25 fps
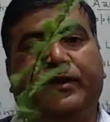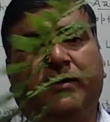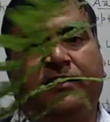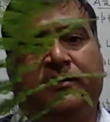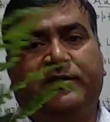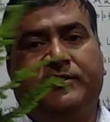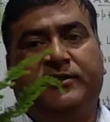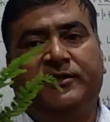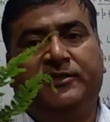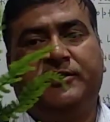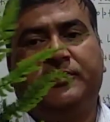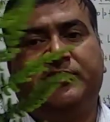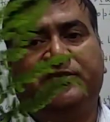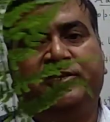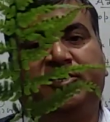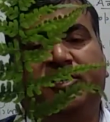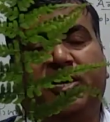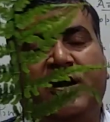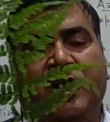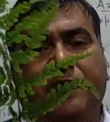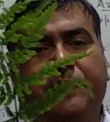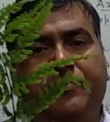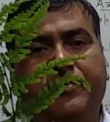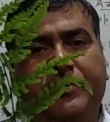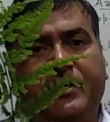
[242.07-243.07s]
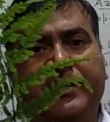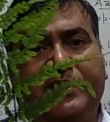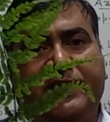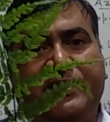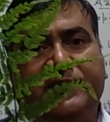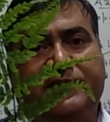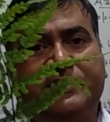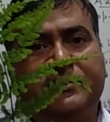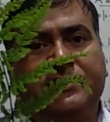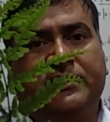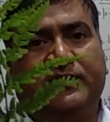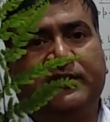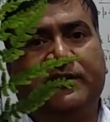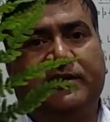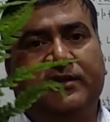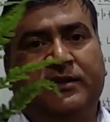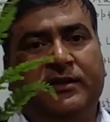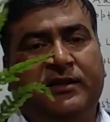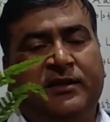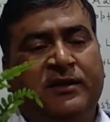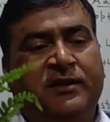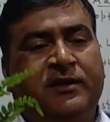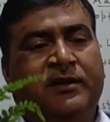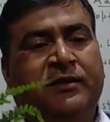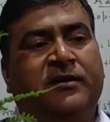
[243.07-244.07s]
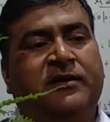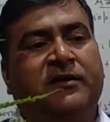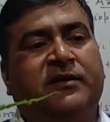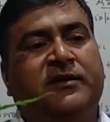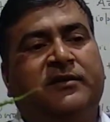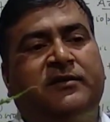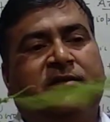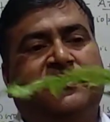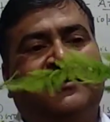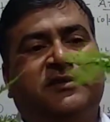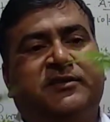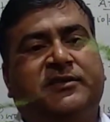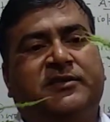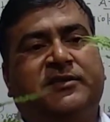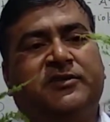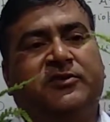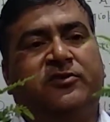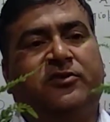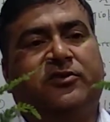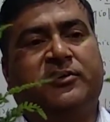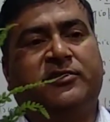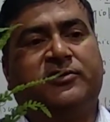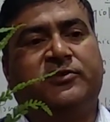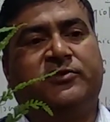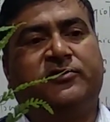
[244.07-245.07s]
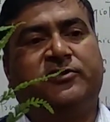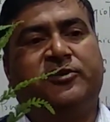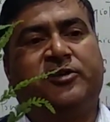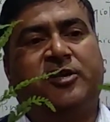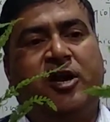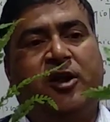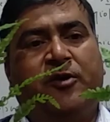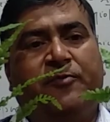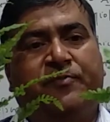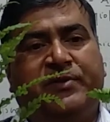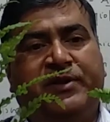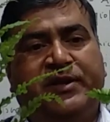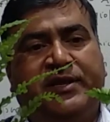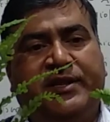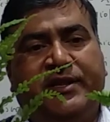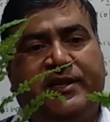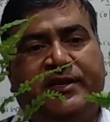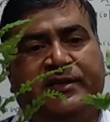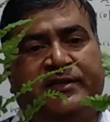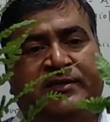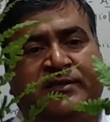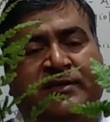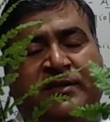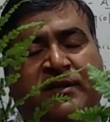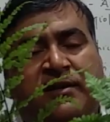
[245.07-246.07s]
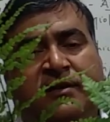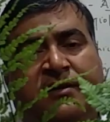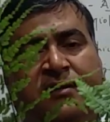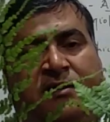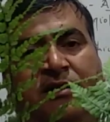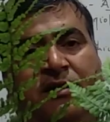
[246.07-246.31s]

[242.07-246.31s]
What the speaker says: This is Bryophytes. This is also Bryophytes.